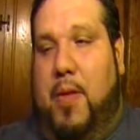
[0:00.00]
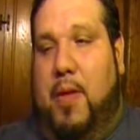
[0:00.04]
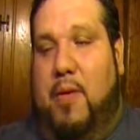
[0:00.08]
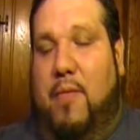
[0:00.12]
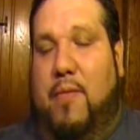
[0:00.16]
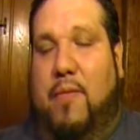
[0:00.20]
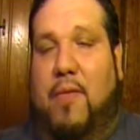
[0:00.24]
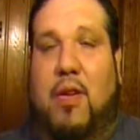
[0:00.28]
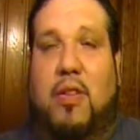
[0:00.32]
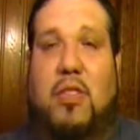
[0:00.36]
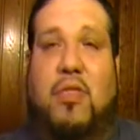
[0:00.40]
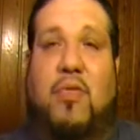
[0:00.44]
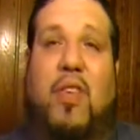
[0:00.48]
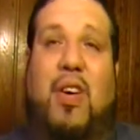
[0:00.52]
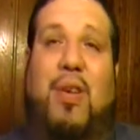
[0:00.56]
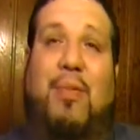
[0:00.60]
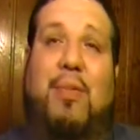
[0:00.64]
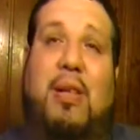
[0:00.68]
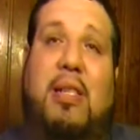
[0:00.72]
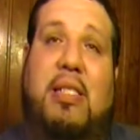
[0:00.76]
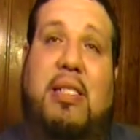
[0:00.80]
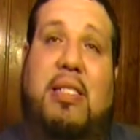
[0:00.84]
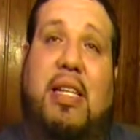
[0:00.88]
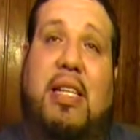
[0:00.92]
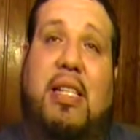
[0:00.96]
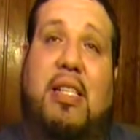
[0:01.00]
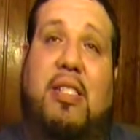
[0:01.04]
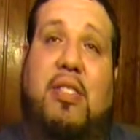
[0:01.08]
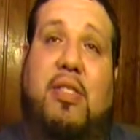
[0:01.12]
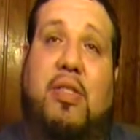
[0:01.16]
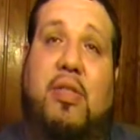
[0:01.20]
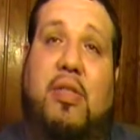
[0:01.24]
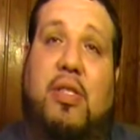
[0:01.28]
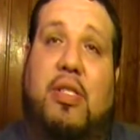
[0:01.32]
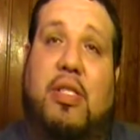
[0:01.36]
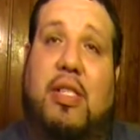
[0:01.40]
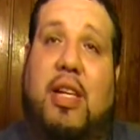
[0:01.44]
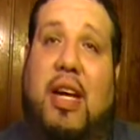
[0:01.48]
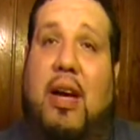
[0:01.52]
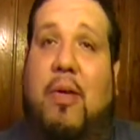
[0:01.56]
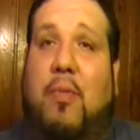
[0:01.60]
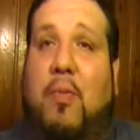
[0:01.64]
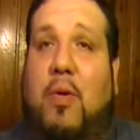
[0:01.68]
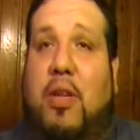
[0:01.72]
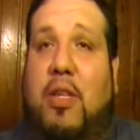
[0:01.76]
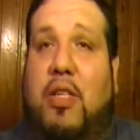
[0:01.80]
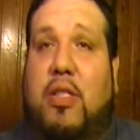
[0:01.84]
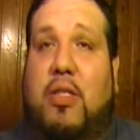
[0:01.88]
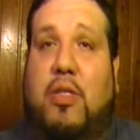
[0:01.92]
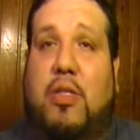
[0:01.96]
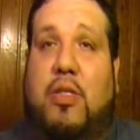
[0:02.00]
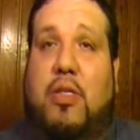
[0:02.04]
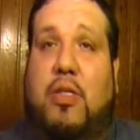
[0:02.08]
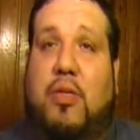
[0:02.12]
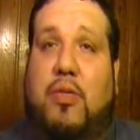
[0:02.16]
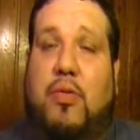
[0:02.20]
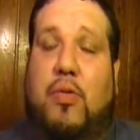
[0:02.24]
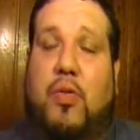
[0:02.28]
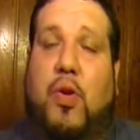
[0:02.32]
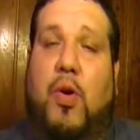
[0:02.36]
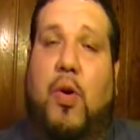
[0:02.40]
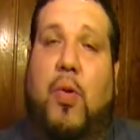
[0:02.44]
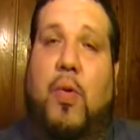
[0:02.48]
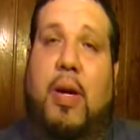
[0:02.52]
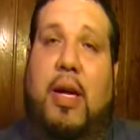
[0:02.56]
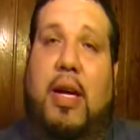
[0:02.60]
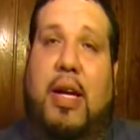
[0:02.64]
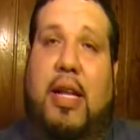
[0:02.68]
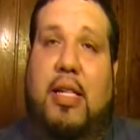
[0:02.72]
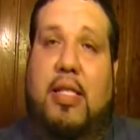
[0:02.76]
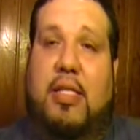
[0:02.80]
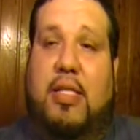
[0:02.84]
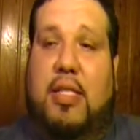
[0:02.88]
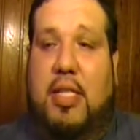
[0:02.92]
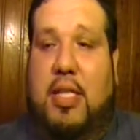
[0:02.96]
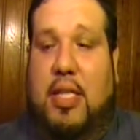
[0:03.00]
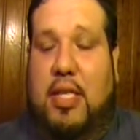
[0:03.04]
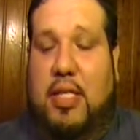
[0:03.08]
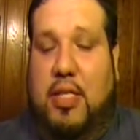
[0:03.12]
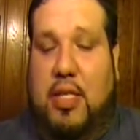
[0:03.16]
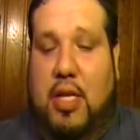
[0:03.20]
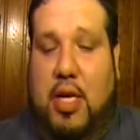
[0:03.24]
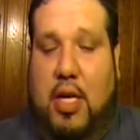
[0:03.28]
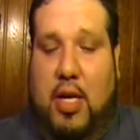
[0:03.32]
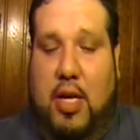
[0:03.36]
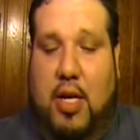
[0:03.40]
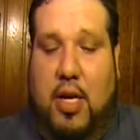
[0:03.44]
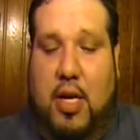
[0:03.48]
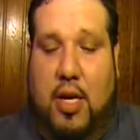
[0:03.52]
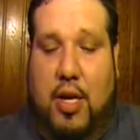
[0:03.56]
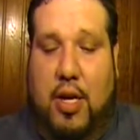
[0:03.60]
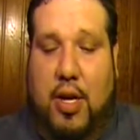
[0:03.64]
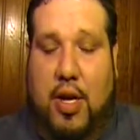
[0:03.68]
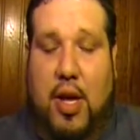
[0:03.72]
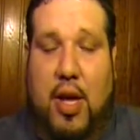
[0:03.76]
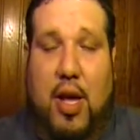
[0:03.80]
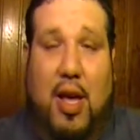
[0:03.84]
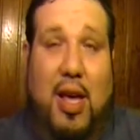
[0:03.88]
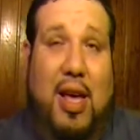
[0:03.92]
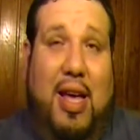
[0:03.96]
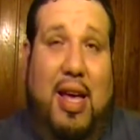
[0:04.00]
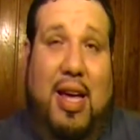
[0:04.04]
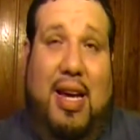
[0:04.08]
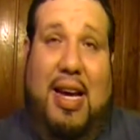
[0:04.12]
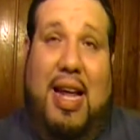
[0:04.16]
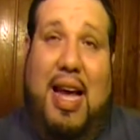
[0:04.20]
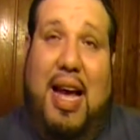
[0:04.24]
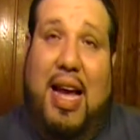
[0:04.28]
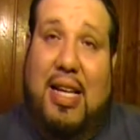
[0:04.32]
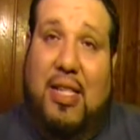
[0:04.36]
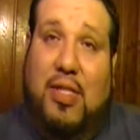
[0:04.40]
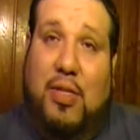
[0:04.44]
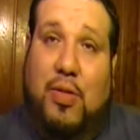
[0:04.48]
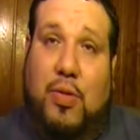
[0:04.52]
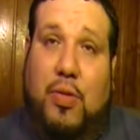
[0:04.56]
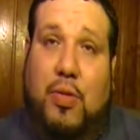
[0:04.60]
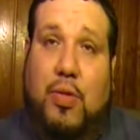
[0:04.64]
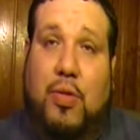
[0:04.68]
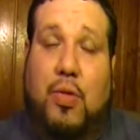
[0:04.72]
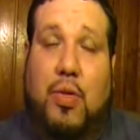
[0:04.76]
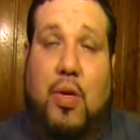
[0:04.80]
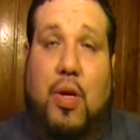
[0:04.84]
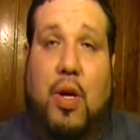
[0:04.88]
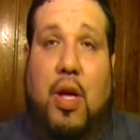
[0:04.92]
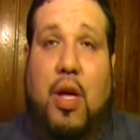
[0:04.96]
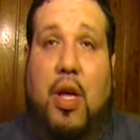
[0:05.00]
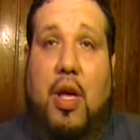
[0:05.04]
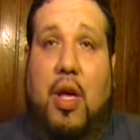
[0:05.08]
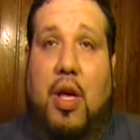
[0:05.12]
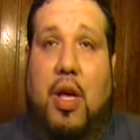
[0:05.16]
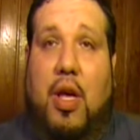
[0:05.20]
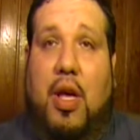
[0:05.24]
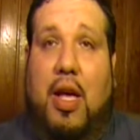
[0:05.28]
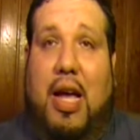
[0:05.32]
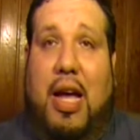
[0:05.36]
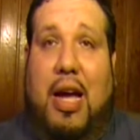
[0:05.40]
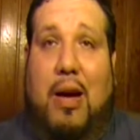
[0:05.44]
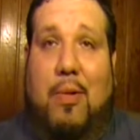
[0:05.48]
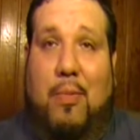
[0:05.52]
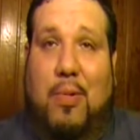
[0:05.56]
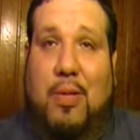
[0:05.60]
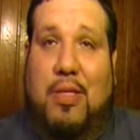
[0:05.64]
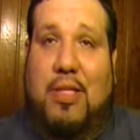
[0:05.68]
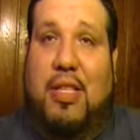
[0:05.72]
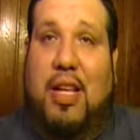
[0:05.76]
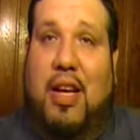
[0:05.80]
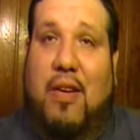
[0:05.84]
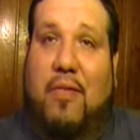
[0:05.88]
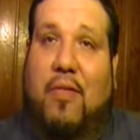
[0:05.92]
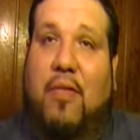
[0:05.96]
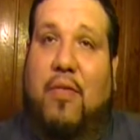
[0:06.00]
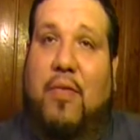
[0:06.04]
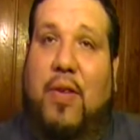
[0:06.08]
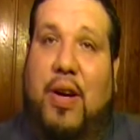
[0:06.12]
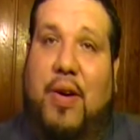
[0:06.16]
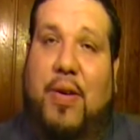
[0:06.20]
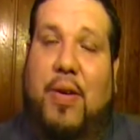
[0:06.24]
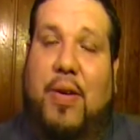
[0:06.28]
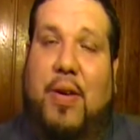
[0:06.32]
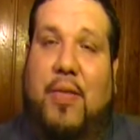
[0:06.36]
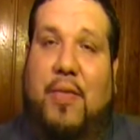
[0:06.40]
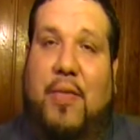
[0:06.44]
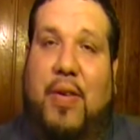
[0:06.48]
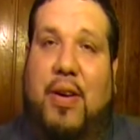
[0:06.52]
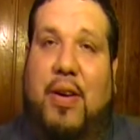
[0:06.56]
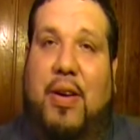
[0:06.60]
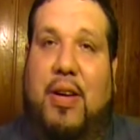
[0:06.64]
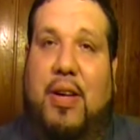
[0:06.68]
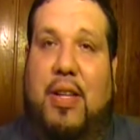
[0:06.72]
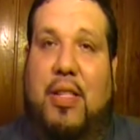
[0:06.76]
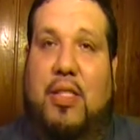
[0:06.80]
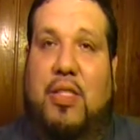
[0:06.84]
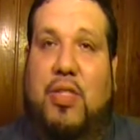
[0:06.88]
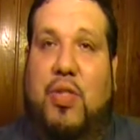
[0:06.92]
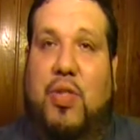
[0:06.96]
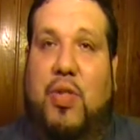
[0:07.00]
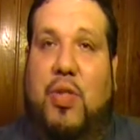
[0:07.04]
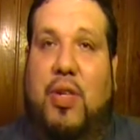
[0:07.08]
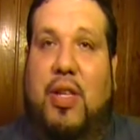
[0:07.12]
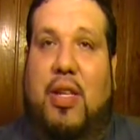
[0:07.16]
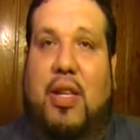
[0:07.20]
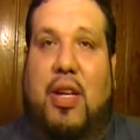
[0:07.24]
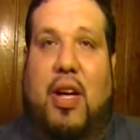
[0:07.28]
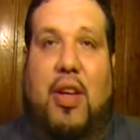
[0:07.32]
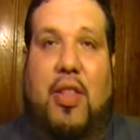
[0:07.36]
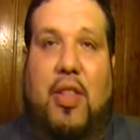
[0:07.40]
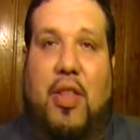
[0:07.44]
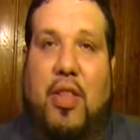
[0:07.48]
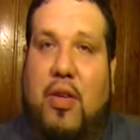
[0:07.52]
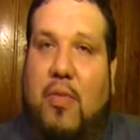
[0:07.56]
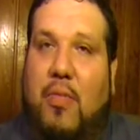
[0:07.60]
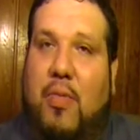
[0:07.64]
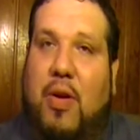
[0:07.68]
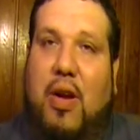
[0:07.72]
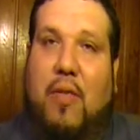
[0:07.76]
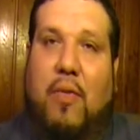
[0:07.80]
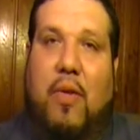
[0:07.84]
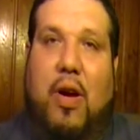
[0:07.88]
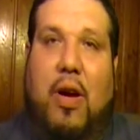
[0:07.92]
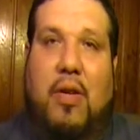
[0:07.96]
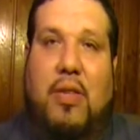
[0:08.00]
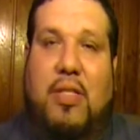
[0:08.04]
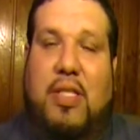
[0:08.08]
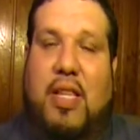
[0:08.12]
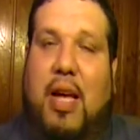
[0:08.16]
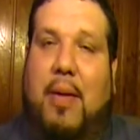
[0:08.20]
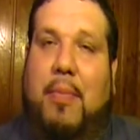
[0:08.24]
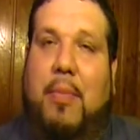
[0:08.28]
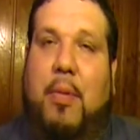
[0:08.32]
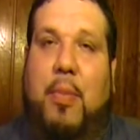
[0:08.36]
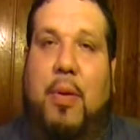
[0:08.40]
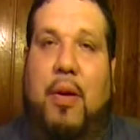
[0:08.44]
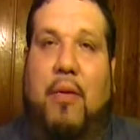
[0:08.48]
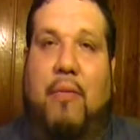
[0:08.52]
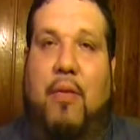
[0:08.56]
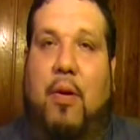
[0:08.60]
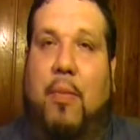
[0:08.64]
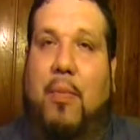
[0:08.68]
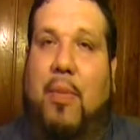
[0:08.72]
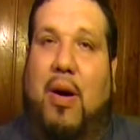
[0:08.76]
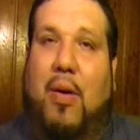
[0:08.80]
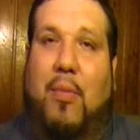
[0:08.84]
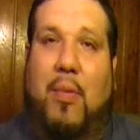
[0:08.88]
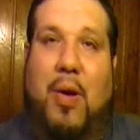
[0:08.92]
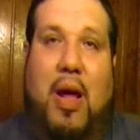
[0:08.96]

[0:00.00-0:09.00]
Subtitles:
First of all, I want to say the student that I was going into this in high school, I was never a very good student, other than whenever I was time to play football.